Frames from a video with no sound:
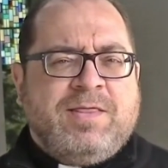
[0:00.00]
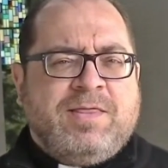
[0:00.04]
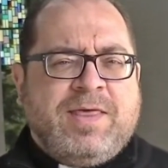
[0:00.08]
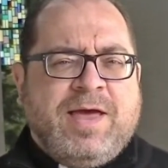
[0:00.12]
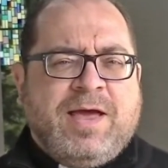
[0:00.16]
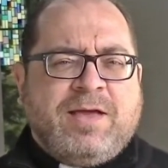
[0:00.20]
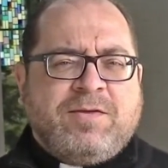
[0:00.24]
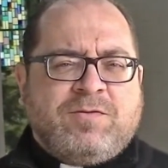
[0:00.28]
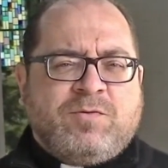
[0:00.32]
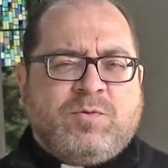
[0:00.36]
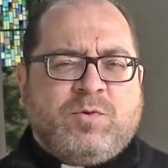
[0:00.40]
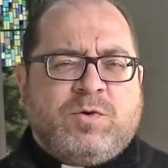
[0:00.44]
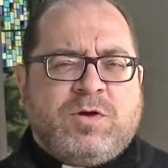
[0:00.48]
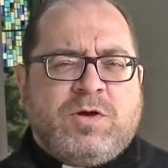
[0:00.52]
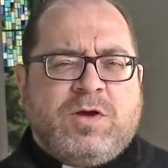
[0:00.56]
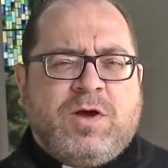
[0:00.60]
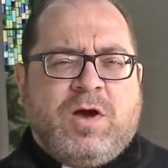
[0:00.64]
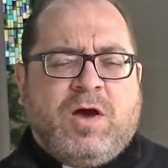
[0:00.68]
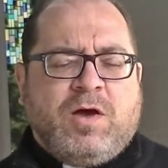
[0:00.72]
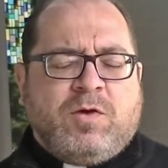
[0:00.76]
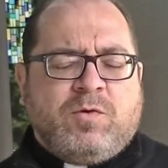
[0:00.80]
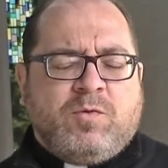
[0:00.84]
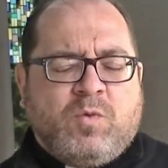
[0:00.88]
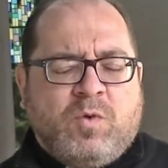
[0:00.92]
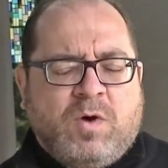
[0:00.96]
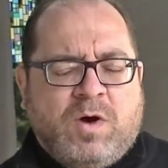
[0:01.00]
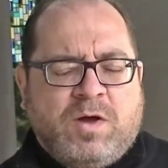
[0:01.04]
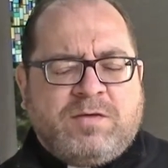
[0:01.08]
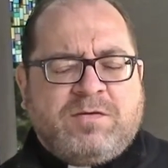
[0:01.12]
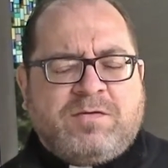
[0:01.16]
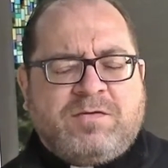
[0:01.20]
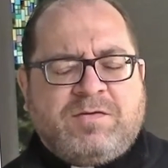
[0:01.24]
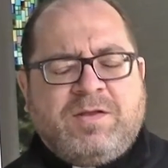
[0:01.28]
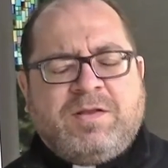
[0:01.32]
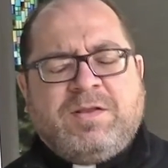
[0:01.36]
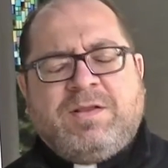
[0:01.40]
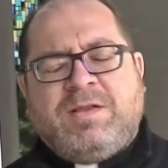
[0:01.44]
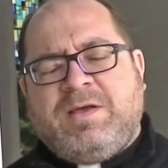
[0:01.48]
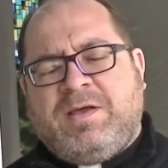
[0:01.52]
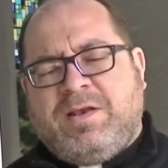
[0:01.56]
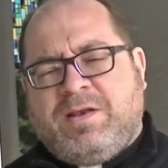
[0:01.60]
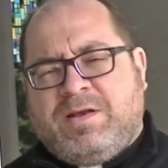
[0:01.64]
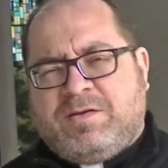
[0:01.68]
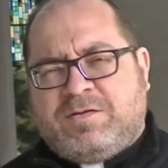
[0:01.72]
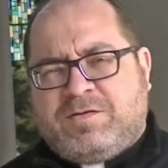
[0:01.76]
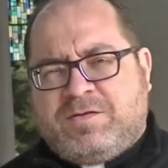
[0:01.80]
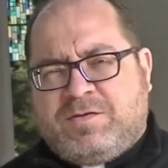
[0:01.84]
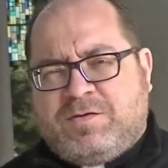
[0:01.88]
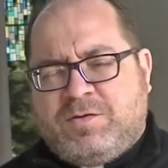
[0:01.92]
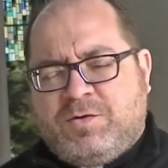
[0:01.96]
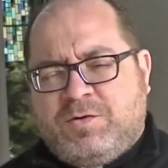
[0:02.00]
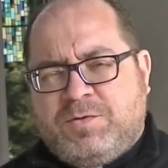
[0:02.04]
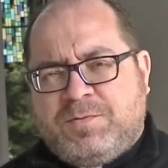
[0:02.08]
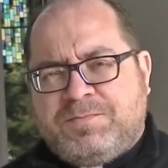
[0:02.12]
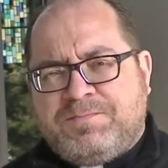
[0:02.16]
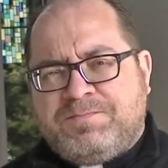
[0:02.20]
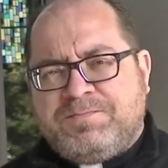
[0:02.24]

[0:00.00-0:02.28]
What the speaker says: That's where God wants to lead us to.